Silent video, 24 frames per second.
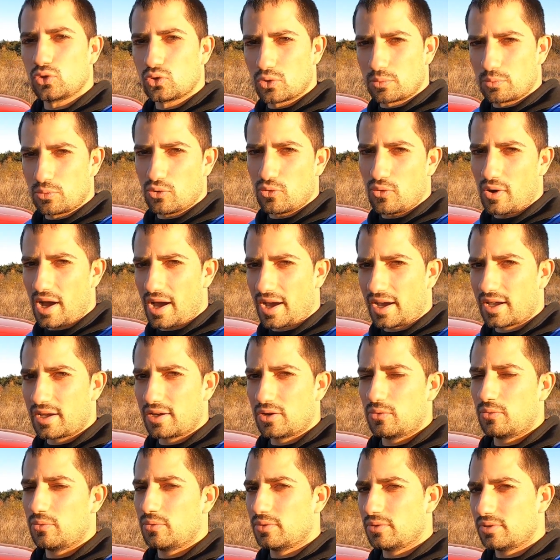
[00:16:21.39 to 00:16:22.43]
turbo whack.
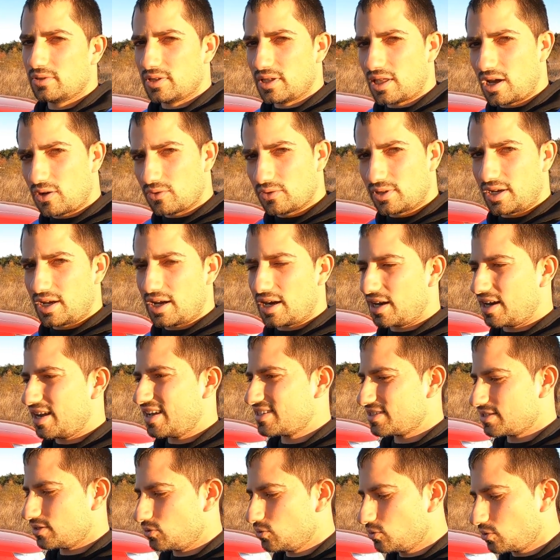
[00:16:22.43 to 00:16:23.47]
Now the car
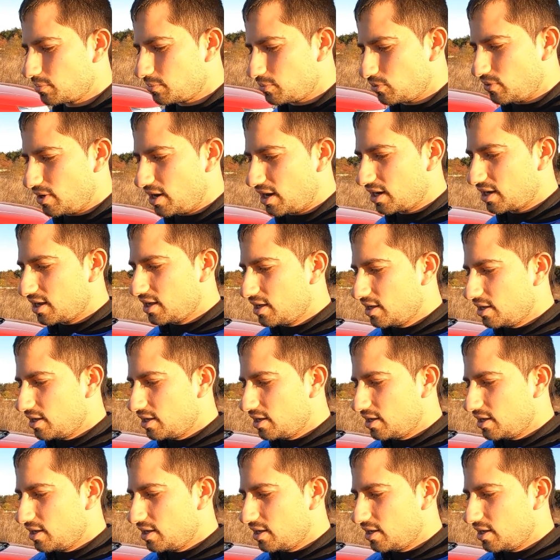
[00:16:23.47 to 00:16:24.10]
has a turbo whack